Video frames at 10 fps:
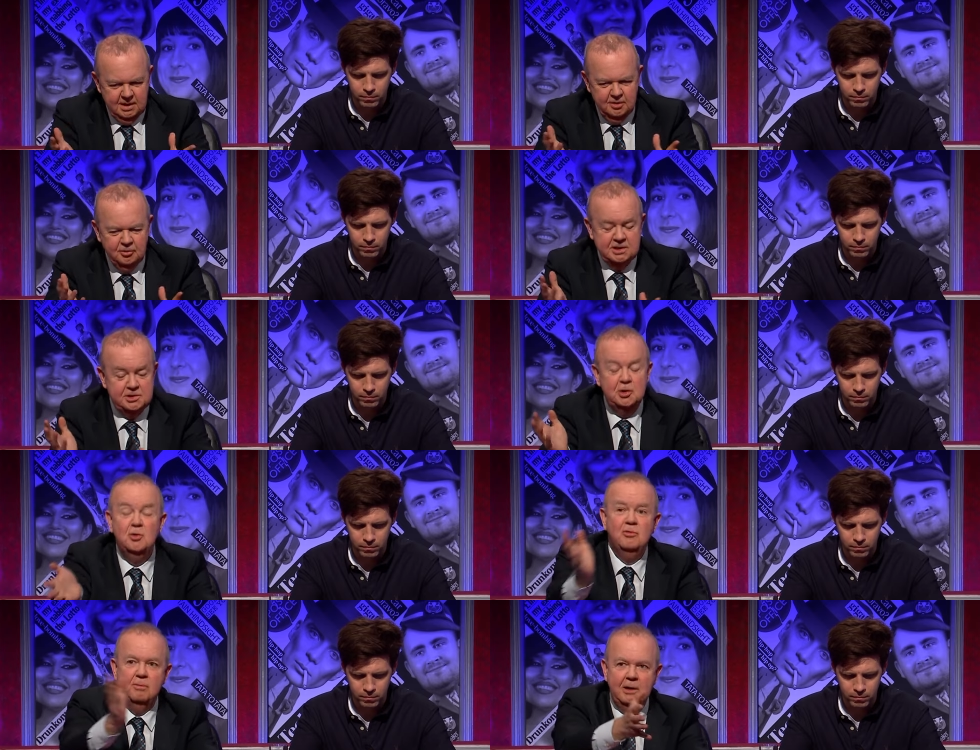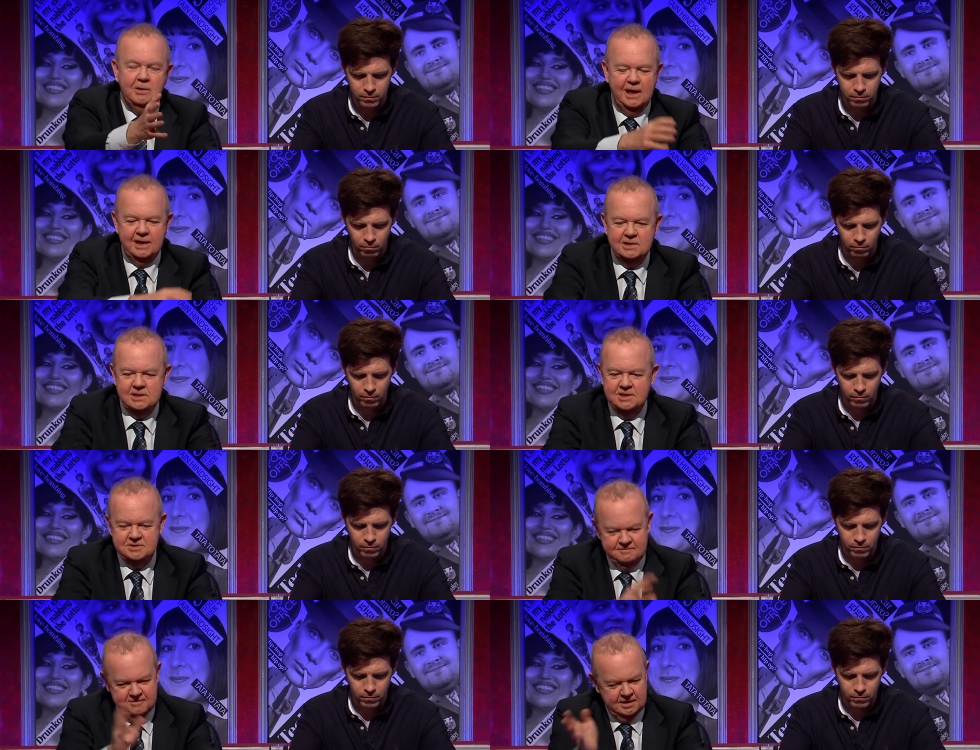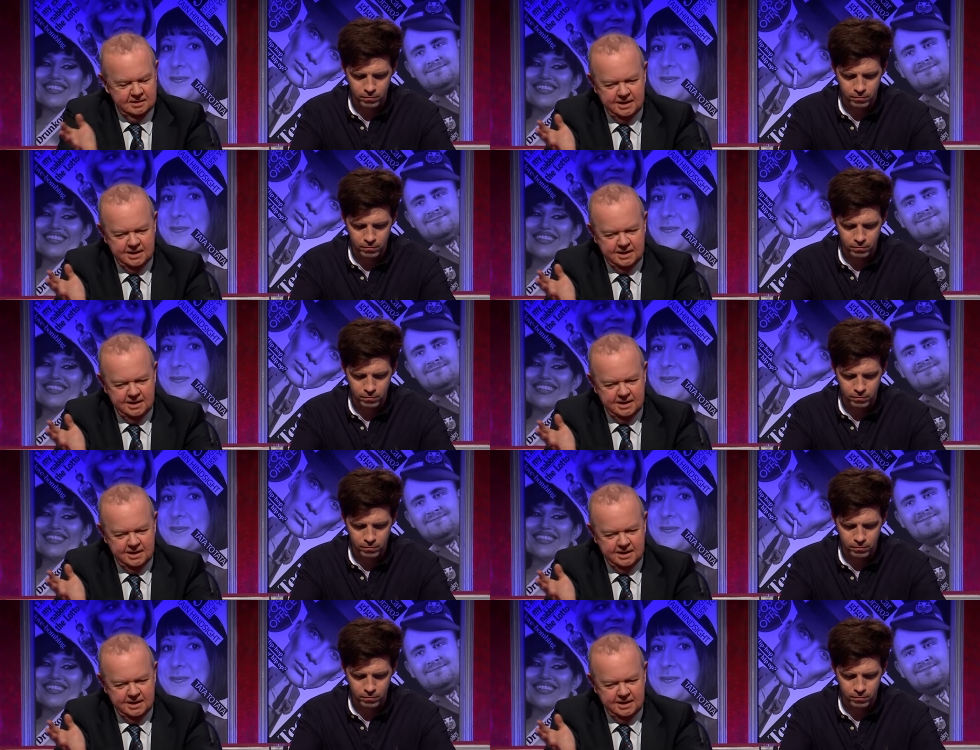Speaker 1: Horizon could remotely access and fiddle